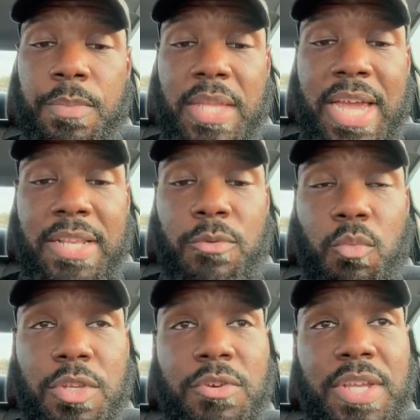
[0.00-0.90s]
That
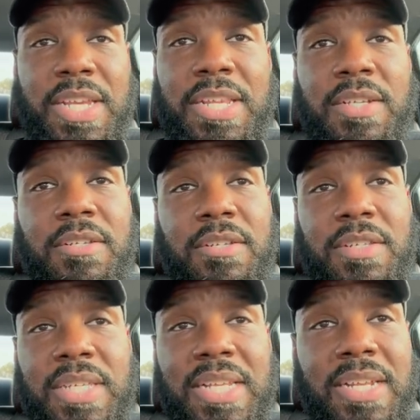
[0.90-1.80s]
when you're eating,
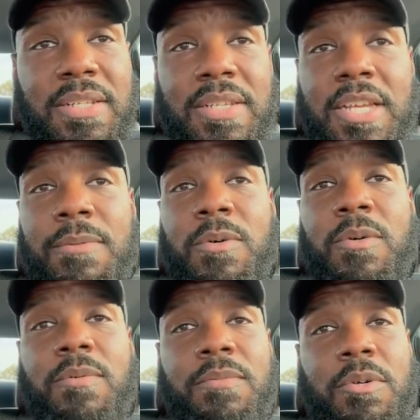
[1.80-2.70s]
just eat at the
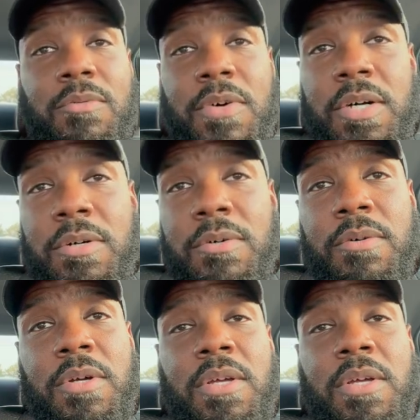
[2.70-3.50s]
table, no phone,